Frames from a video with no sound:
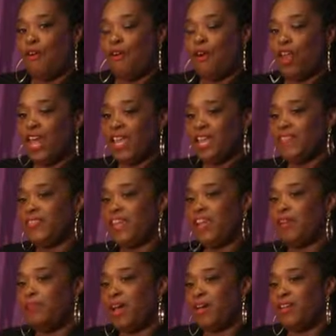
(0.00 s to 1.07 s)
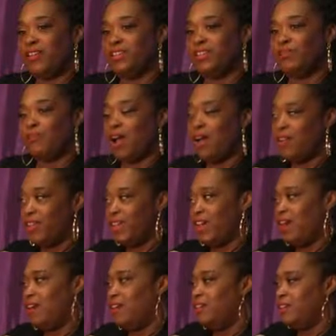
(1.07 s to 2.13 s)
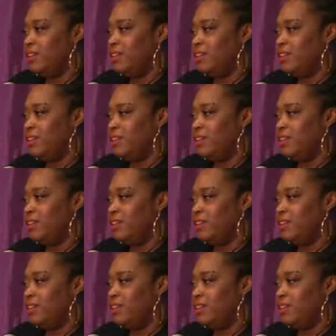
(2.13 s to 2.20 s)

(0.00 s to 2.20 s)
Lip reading: all I could think about is, wow, yeah,